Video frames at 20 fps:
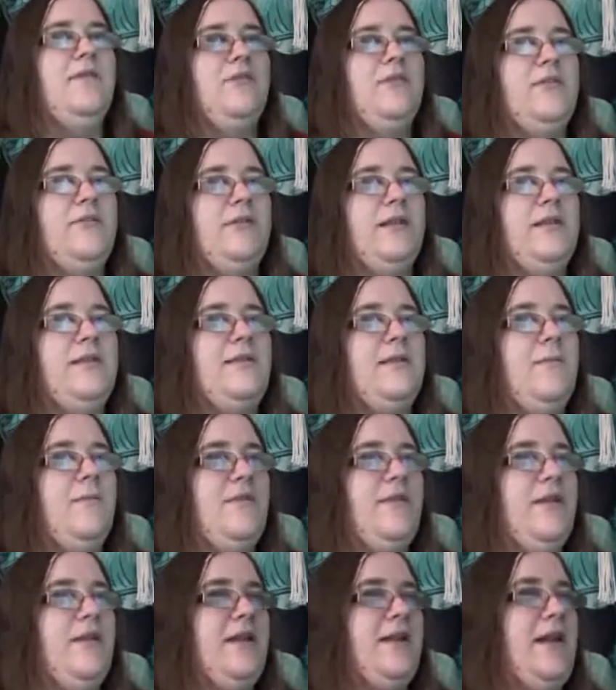was really
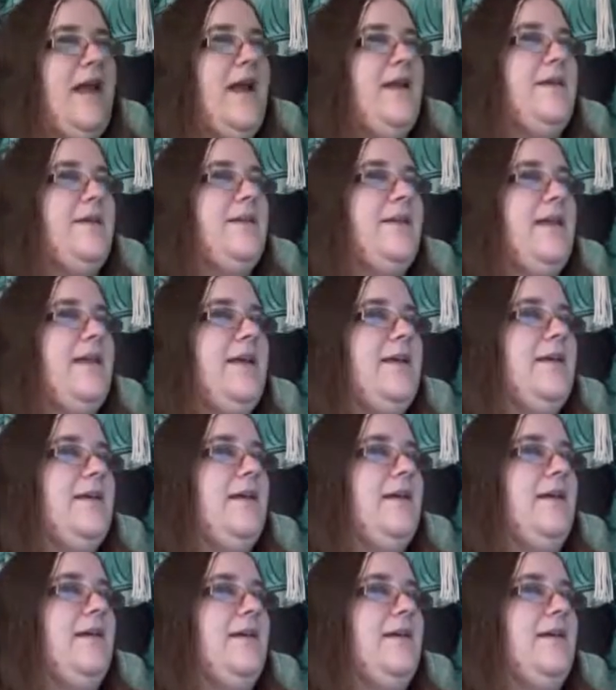something. It added like